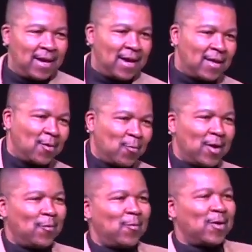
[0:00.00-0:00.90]
Amen. Amen. And
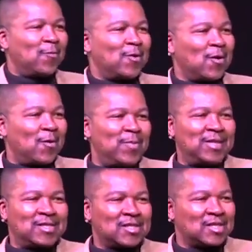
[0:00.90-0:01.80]
we're going to be
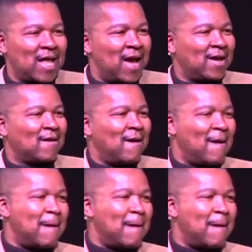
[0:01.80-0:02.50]
just like